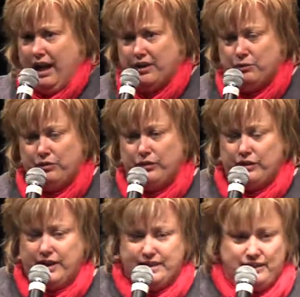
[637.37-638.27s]
And you would have
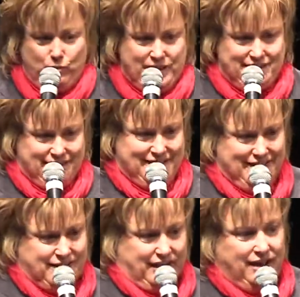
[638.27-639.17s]
heard kids in Western
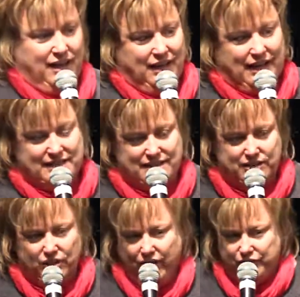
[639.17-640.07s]
Sydney ask the
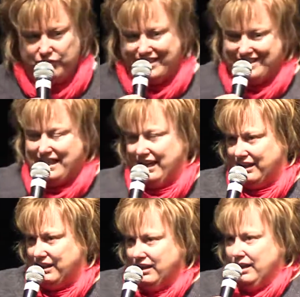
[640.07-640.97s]
diver in the
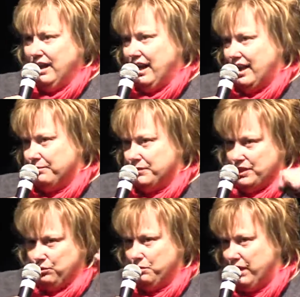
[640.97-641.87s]
tank to
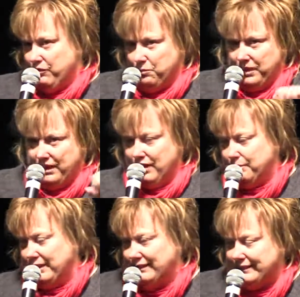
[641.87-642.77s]
swim over and pick
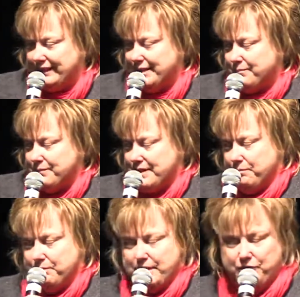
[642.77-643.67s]
up
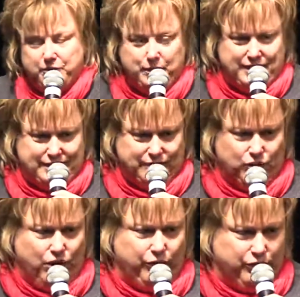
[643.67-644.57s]
some different pieces
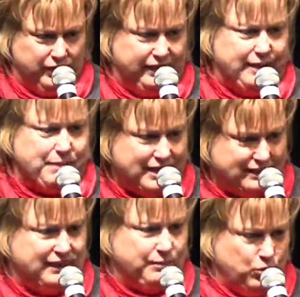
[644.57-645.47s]
of coral, and him
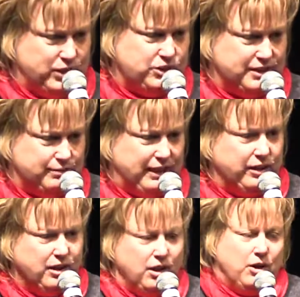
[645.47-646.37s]
asking them questions about
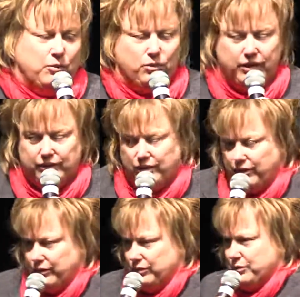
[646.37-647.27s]
why the
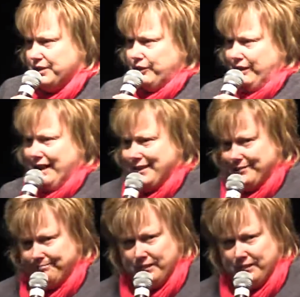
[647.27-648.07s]
coral was created.